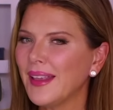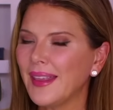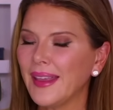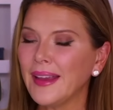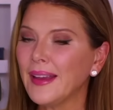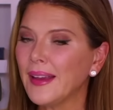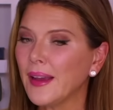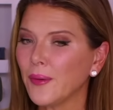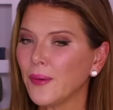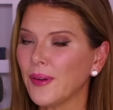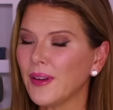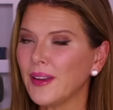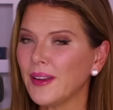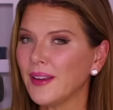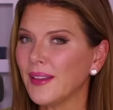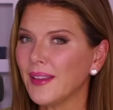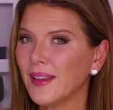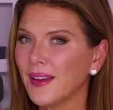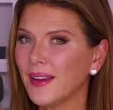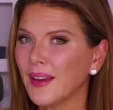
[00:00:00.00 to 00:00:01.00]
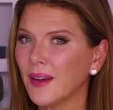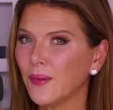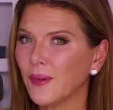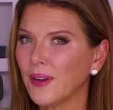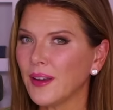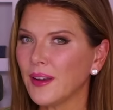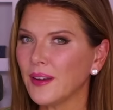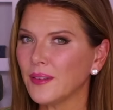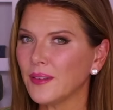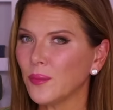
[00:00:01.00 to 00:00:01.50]
They can get rid of you. They can get
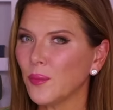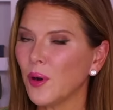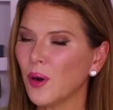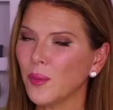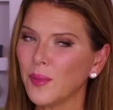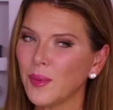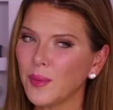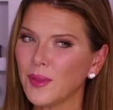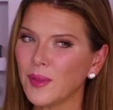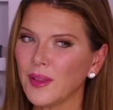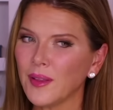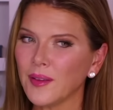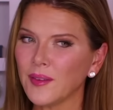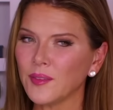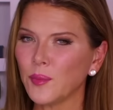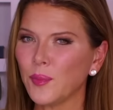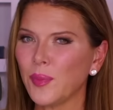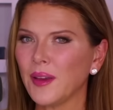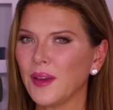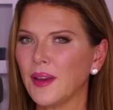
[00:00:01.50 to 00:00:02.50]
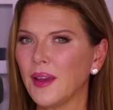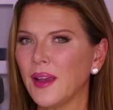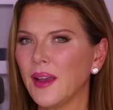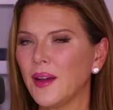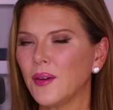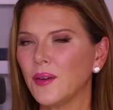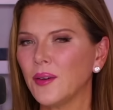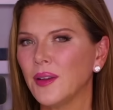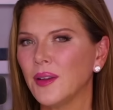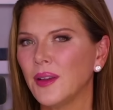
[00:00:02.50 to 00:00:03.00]
rid of you tomorrow. Maybe they have to pay you
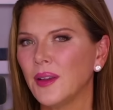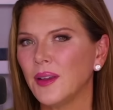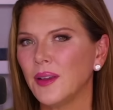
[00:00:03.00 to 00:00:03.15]
out.